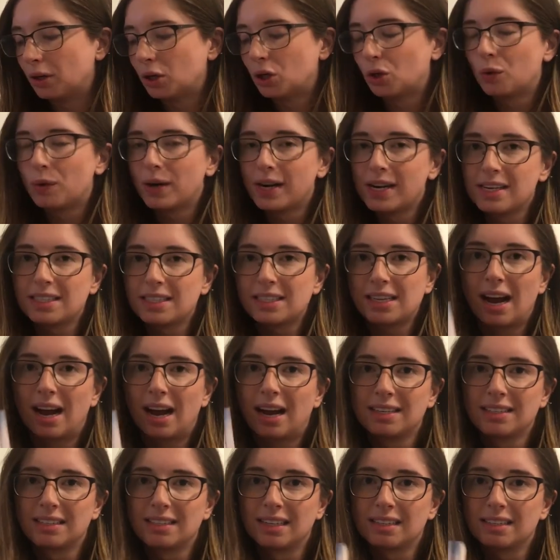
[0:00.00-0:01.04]
Grace
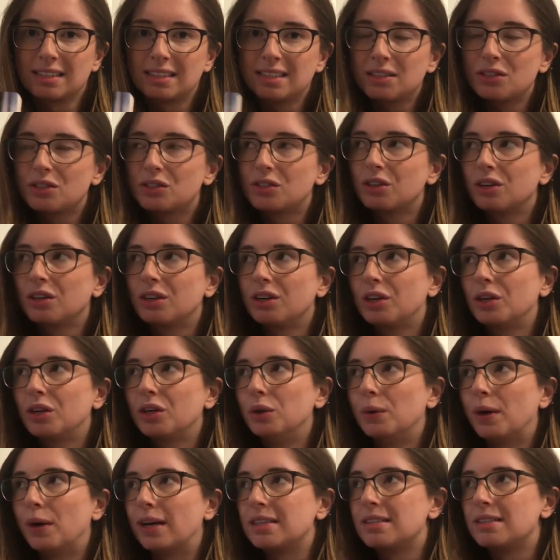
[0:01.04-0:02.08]
has a sister
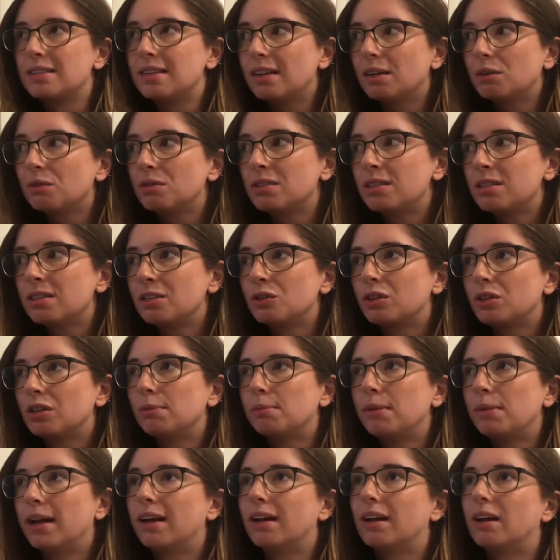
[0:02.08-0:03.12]
who has Down
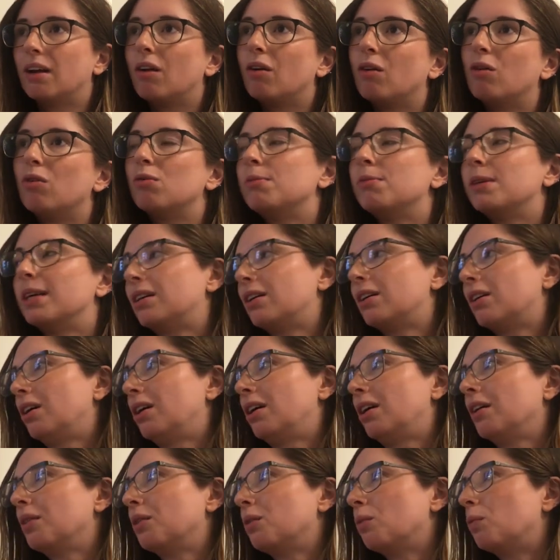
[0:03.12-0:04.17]
syndrome, and oh my
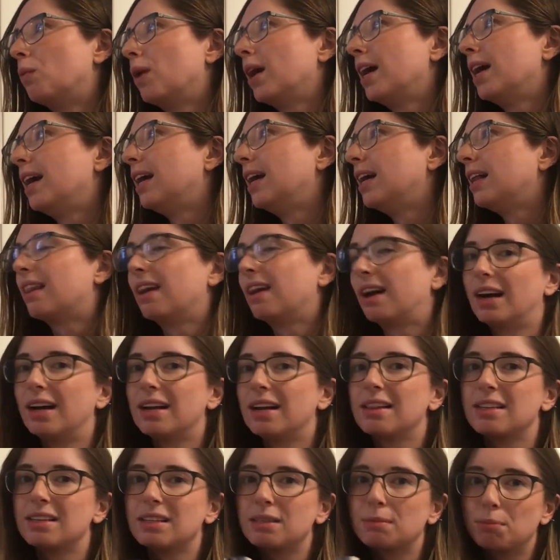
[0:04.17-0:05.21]
god, the way
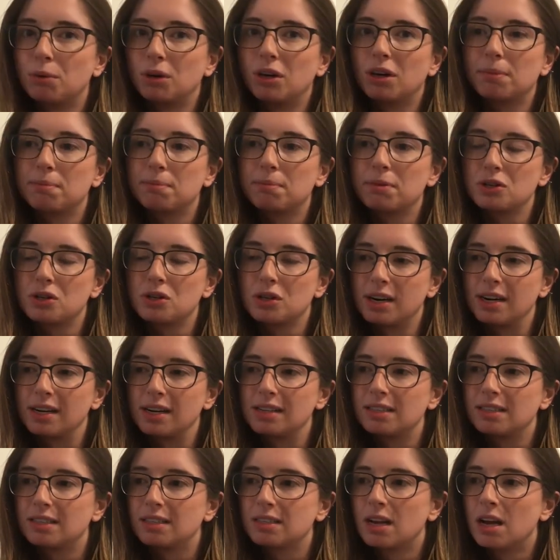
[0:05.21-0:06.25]
that this book
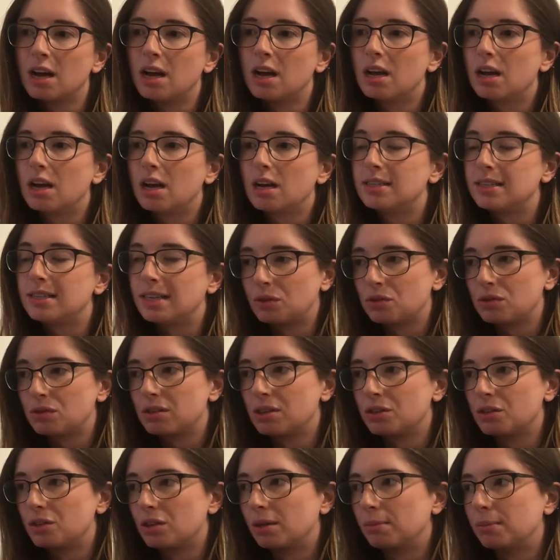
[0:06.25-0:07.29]
portrays Down
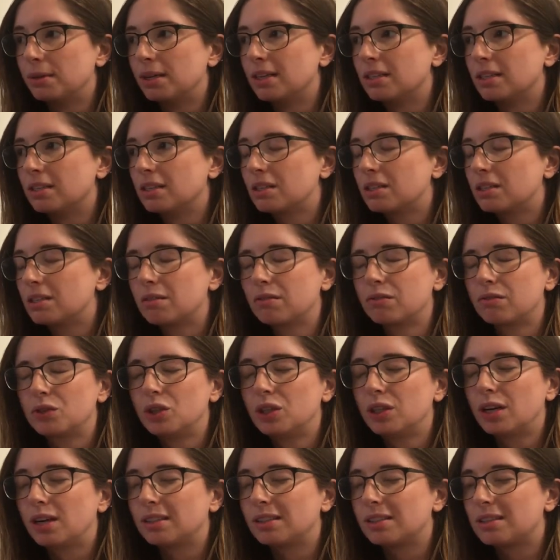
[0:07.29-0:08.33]
syndrome is
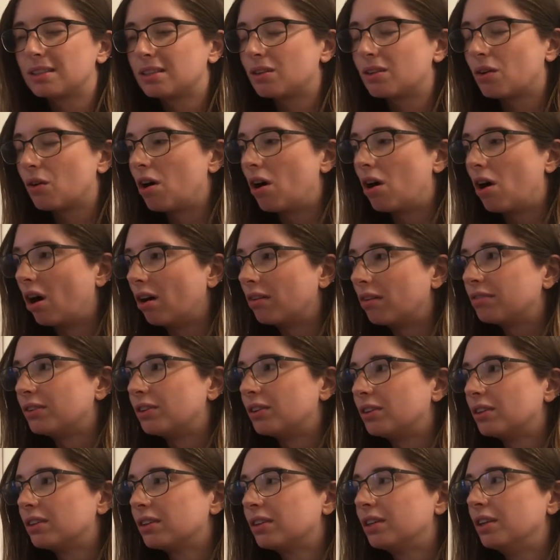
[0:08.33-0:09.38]
just
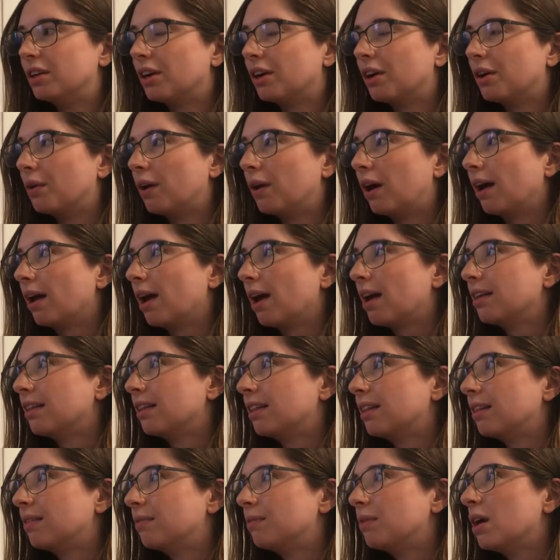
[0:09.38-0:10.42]
awful. You know,
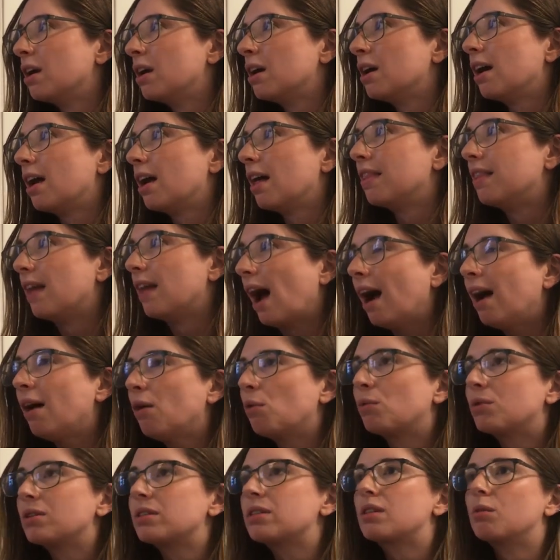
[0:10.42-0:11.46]

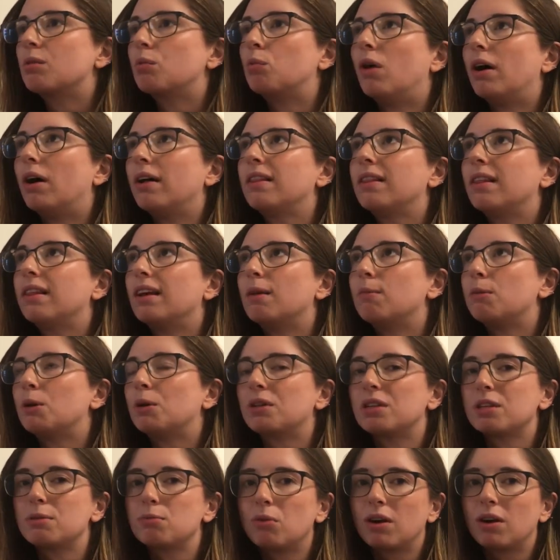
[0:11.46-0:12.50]
that was the one thing about
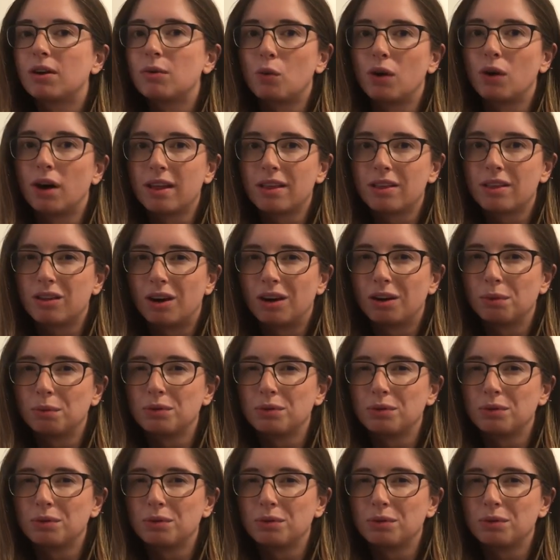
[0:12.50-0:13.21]
this book where I thought